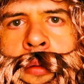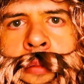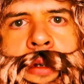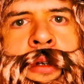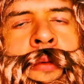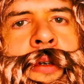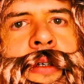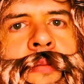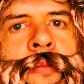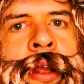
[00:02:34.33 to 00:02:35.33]
maybe someone
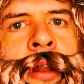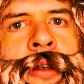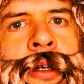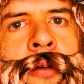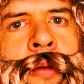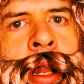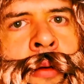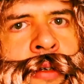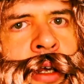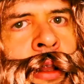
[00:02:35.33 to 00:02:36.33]
just playing a joke, but now
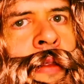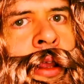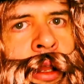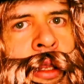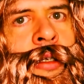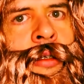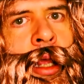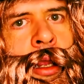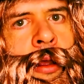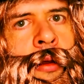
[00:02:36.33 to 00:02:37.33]
I'm starting to think it is a
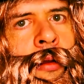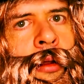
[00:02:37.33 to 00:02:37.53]
psycho.